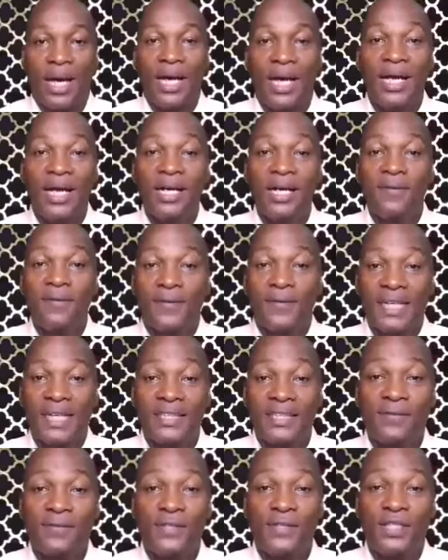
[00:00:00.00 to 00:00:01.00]

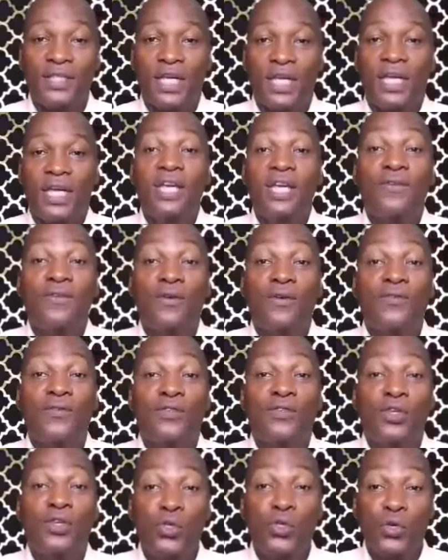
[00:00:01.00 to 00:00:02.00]
Reflective teaching
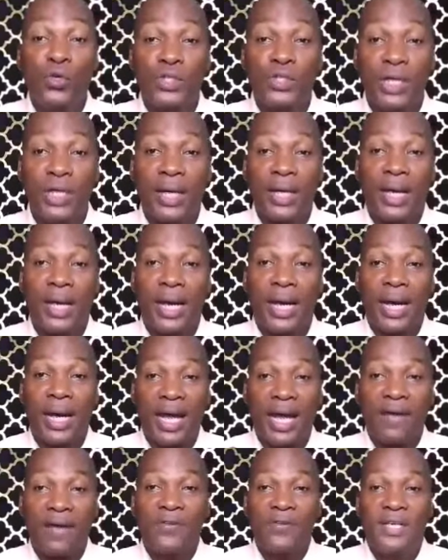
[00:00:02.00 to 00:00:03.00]
involves using
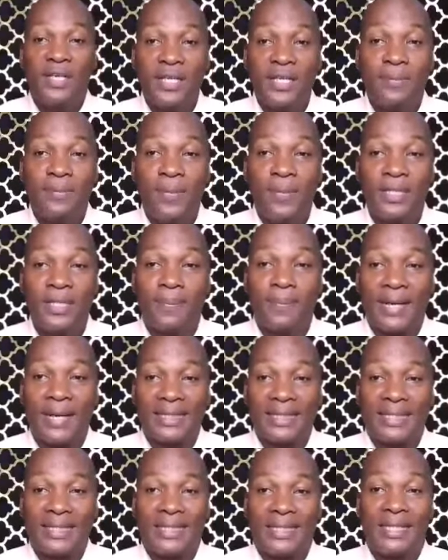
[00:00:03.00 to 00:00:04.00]
evidence-based
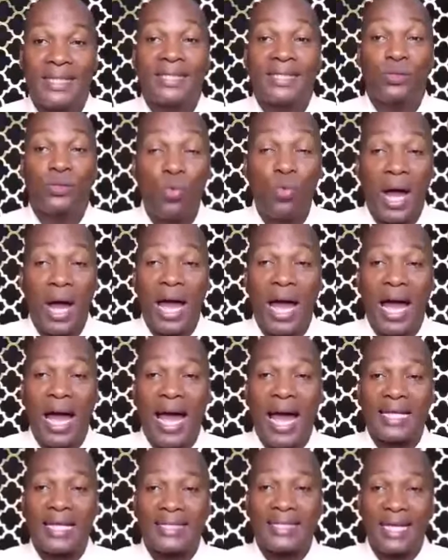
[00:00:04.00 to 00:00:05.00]
practices to
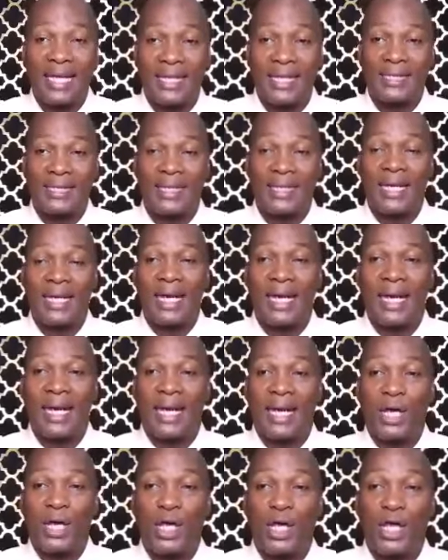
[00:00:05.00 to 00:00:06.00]
assess
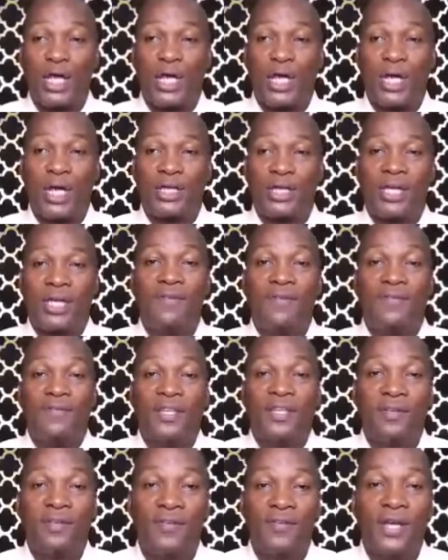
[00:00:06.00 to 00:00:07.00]
the
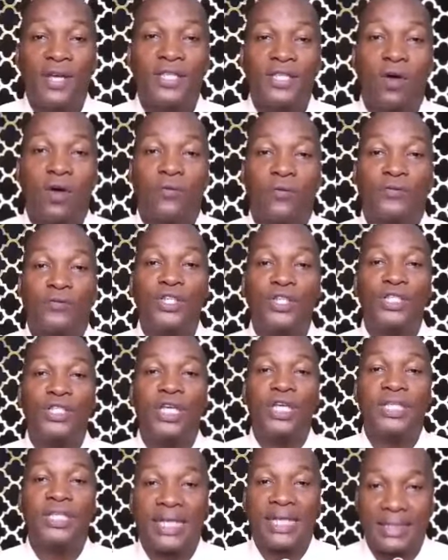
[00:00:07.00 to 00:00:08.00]
effectiveness of
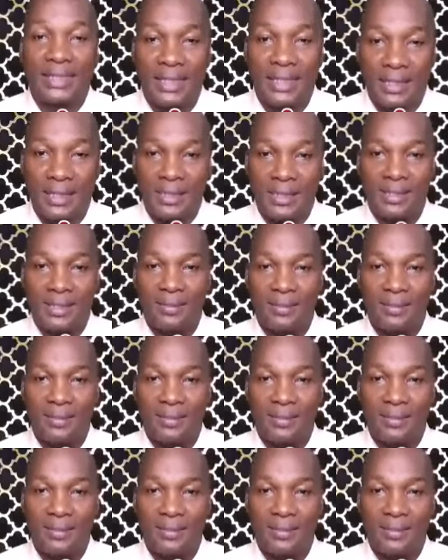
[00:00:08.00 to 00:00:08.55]
teaching strategies.